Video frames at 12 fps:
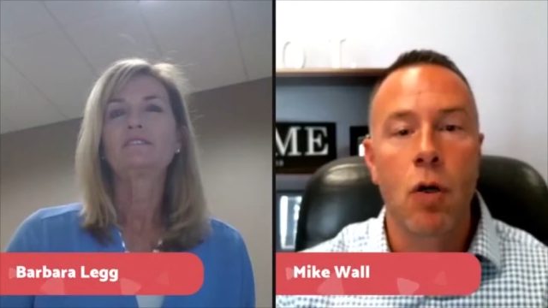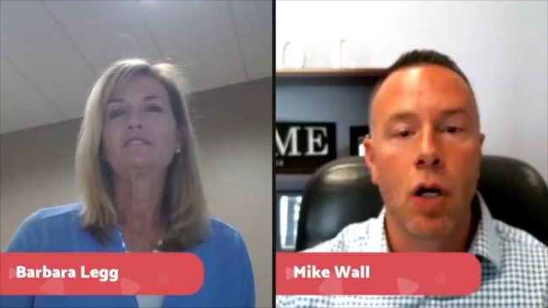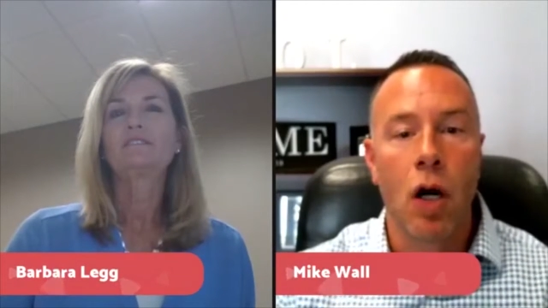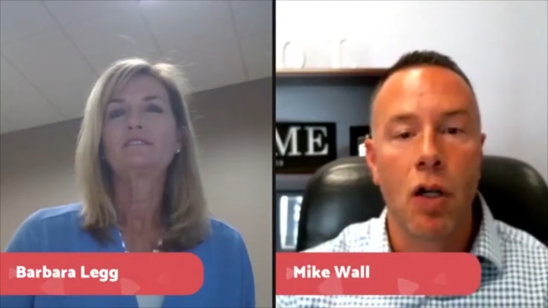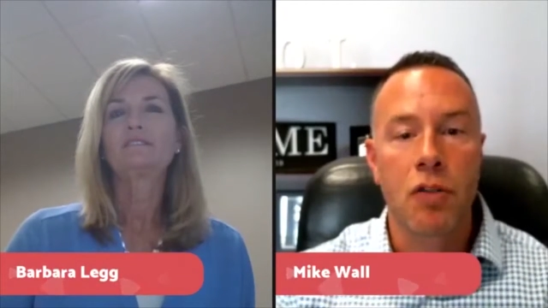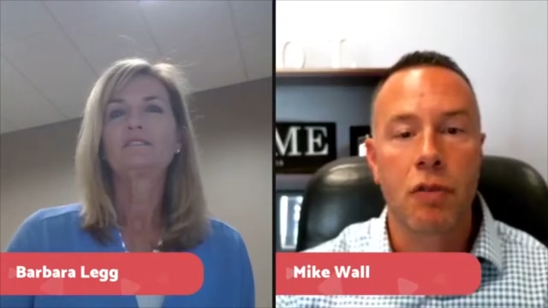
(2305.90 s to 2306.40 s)
Speaker 1: phone
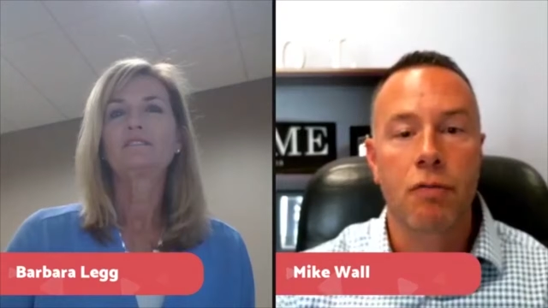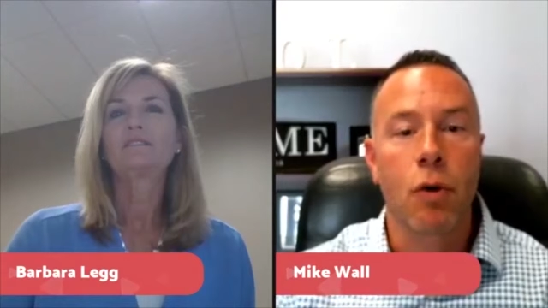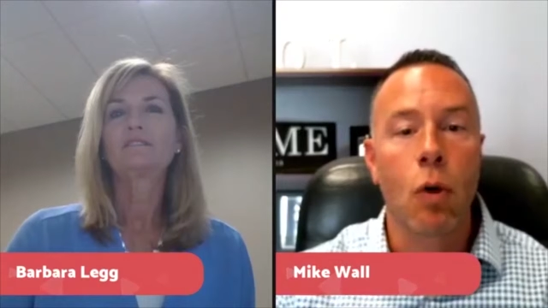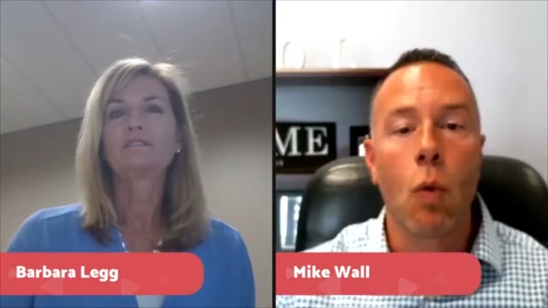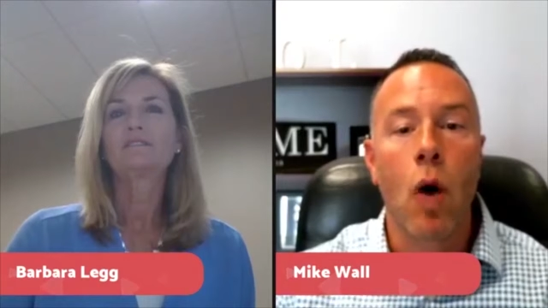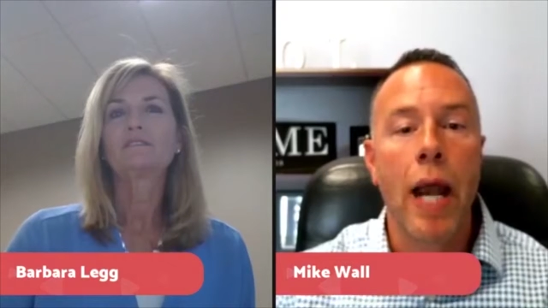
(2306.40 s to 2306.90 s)
calls
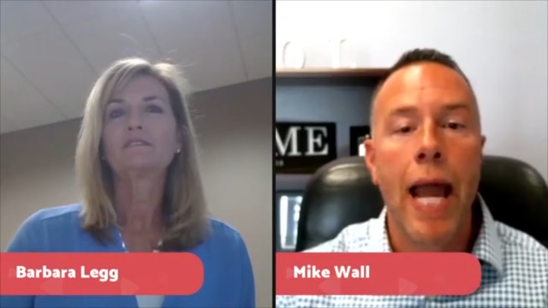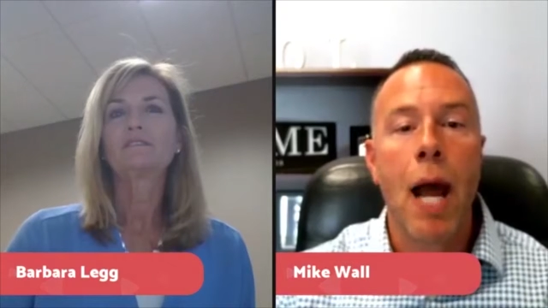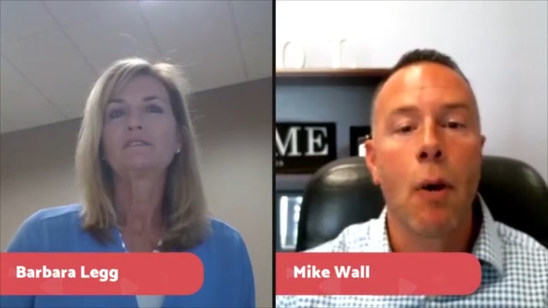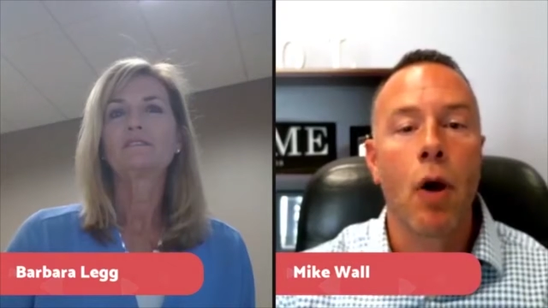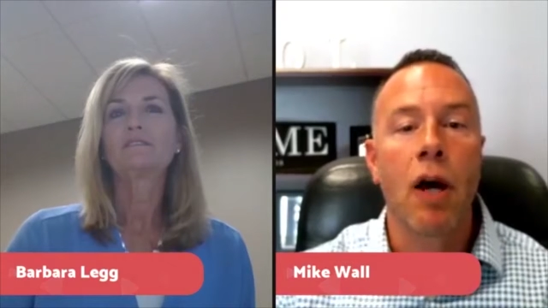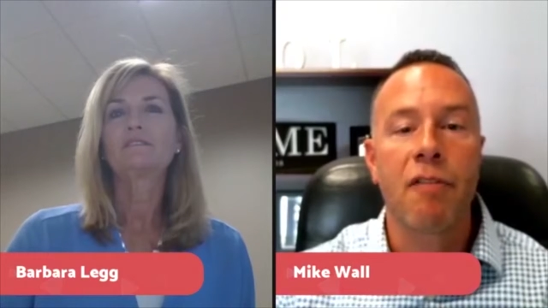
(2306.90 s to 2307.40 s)
for one
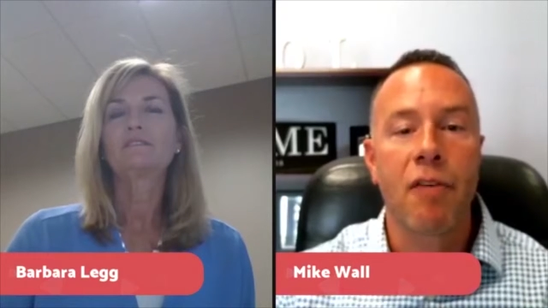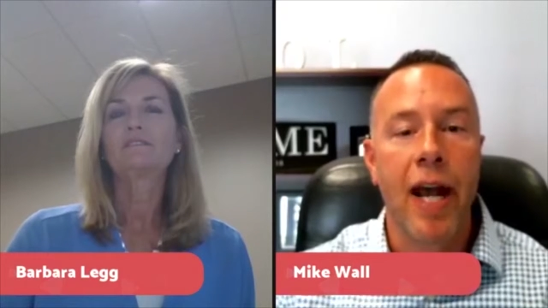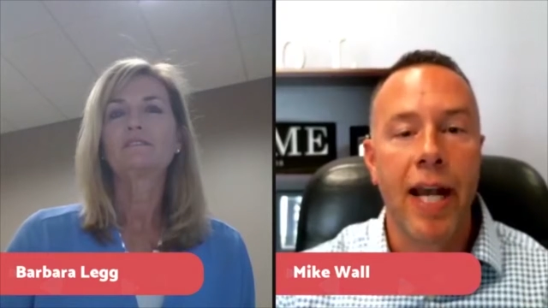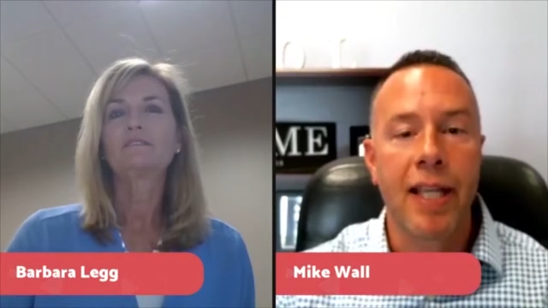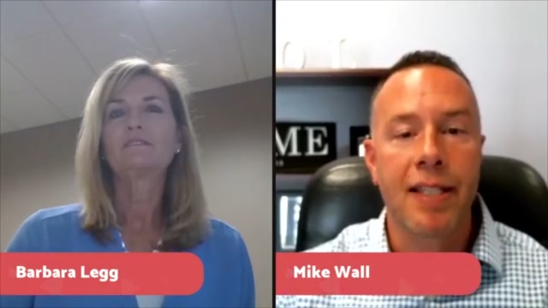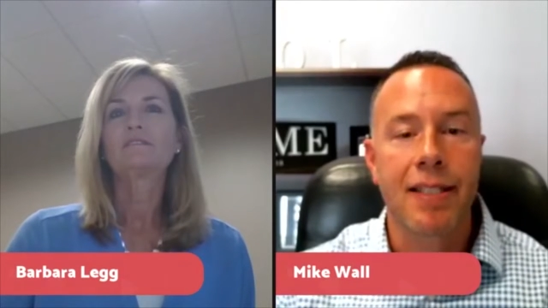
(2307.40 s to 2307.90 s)
hour on
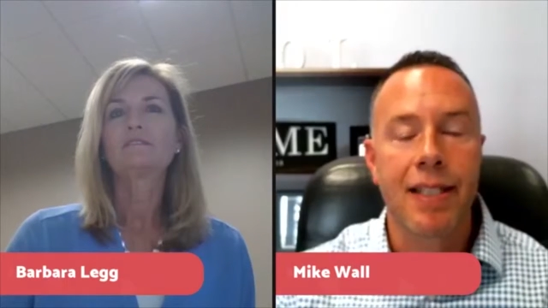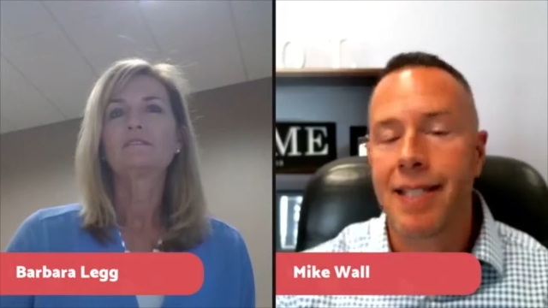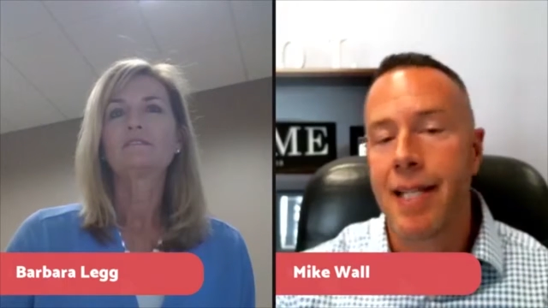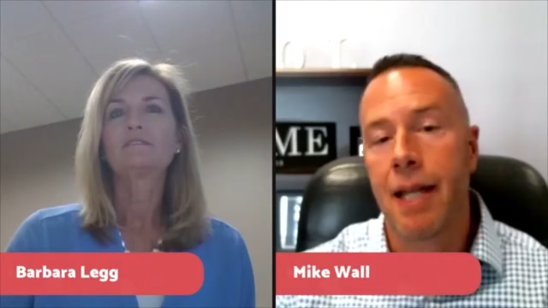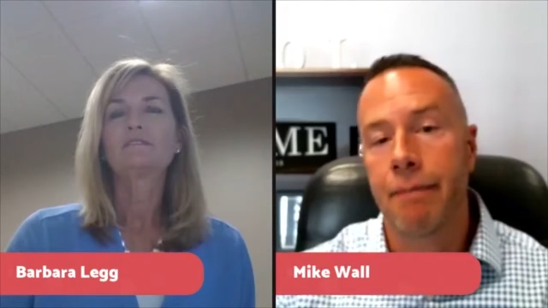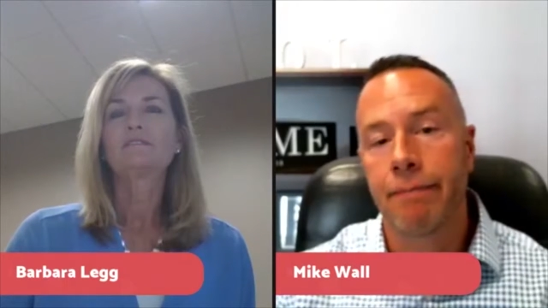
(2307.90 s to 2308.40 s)
Fridays.
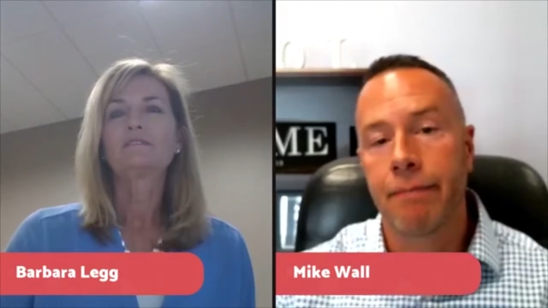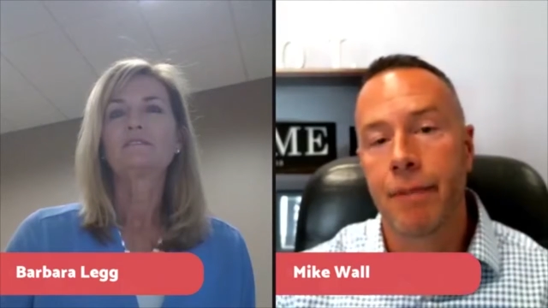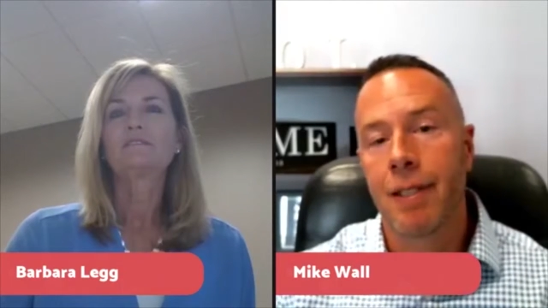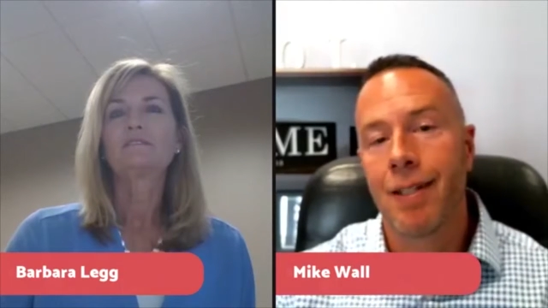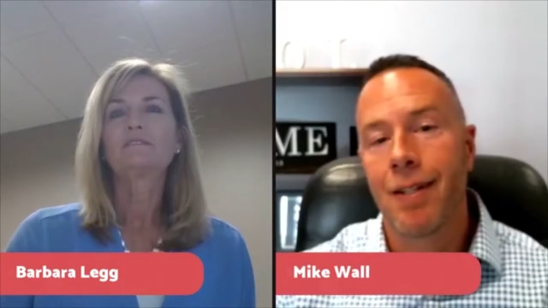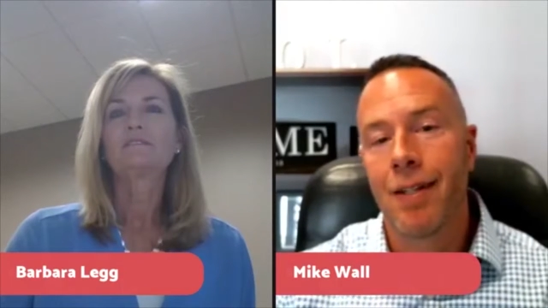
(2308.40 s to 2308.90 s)
That's it.
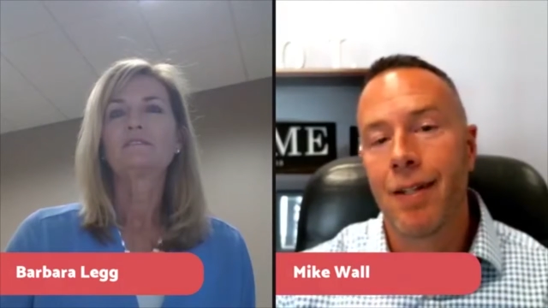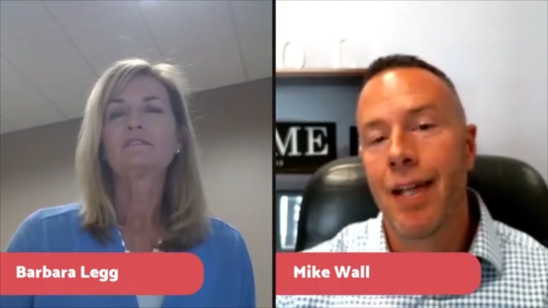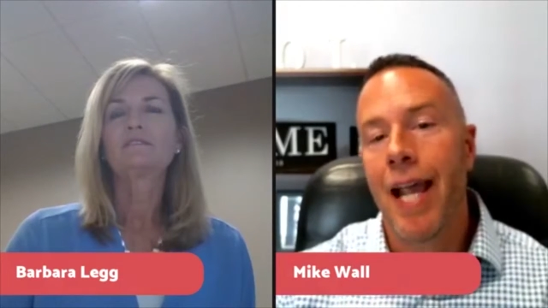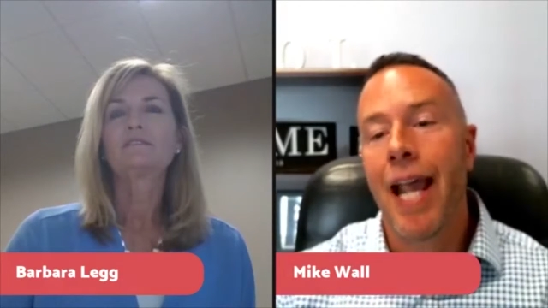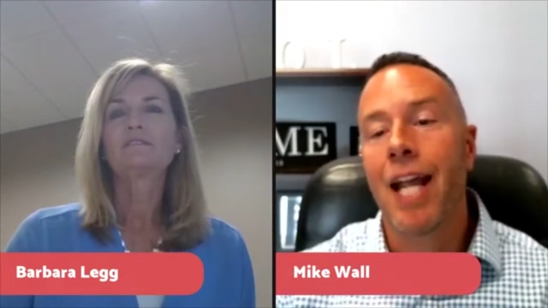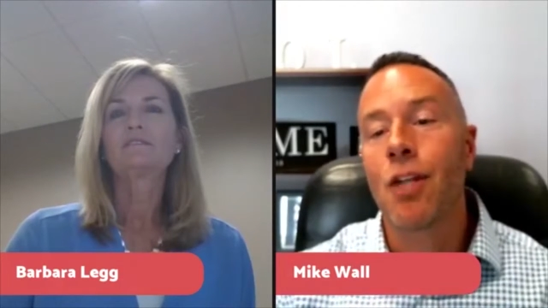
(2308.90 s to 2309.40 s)

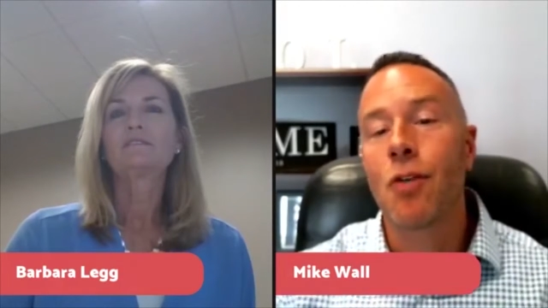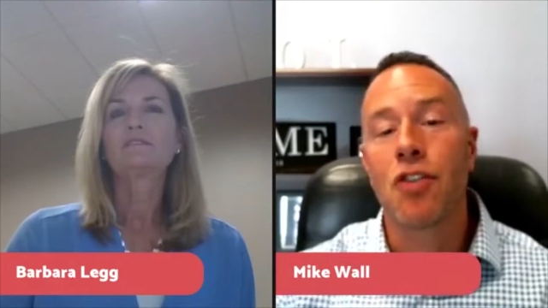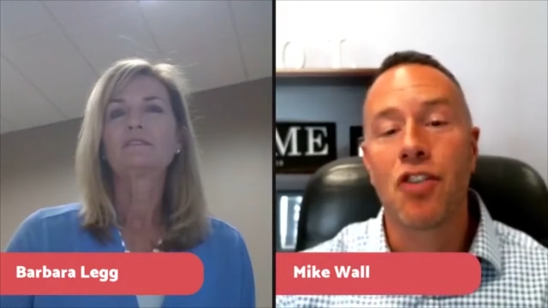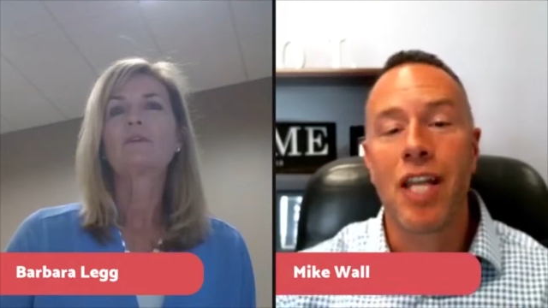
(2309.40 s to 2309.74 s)
And you